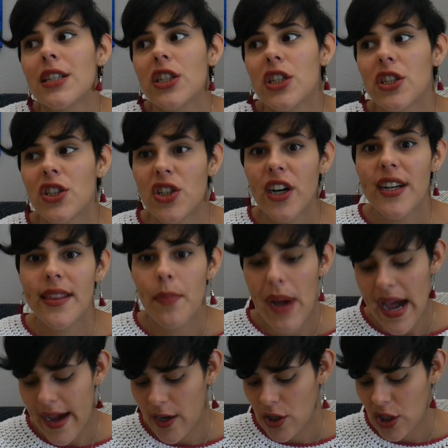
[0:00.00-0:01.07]
to start the
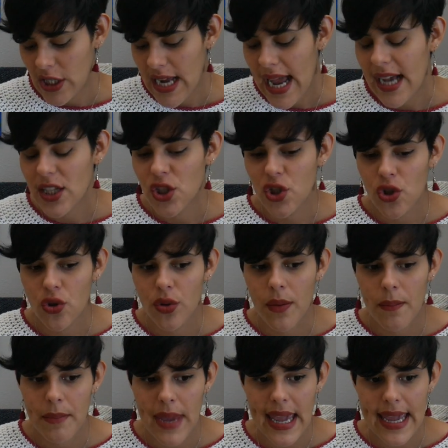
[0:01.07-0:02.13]
pattern, she has
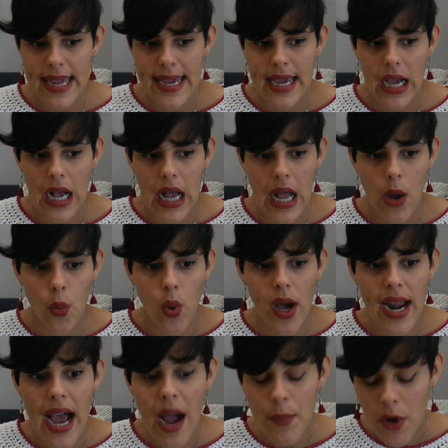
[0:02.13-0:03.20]
you make
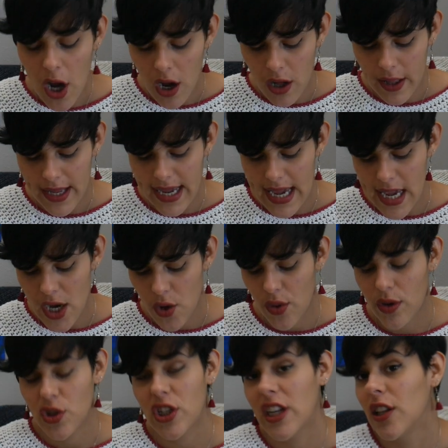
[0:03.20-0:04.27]
what I'm calling a
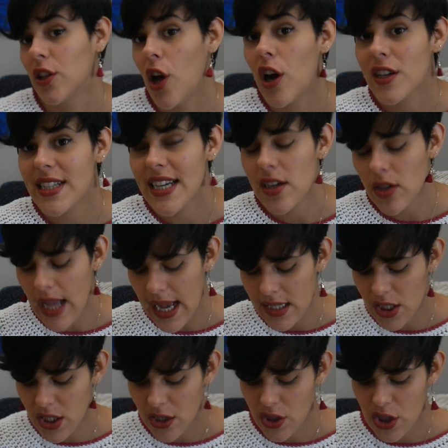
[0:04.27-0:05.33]
crochet long tail
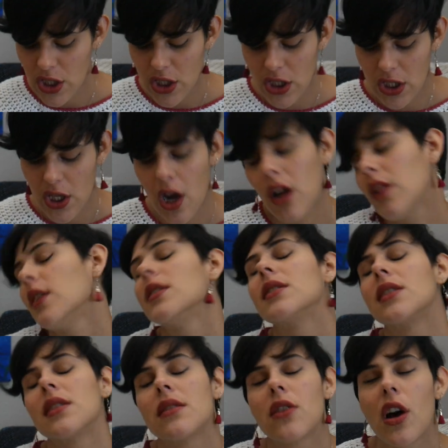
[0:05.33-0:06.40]
cast on. She just
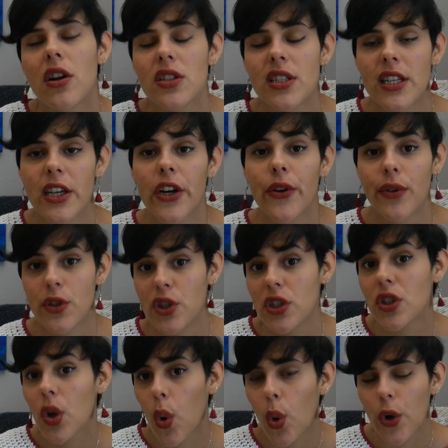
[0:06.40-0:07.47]
calls it a
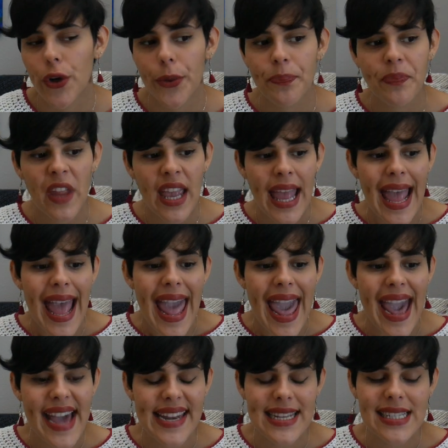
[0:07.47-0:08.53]
crochet cord.
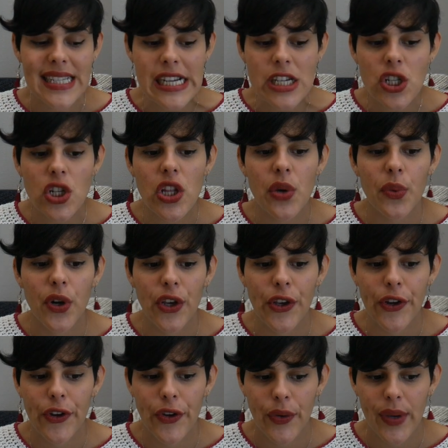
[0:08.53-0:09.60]
And essentially what
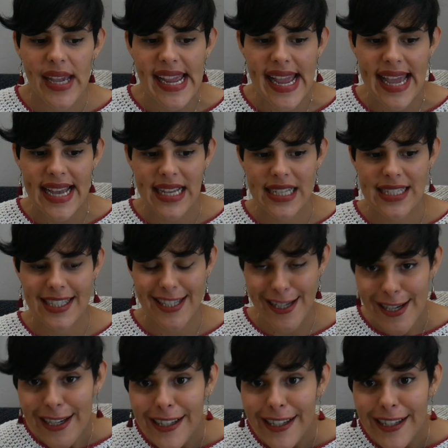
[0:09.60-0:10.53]
you're doing is,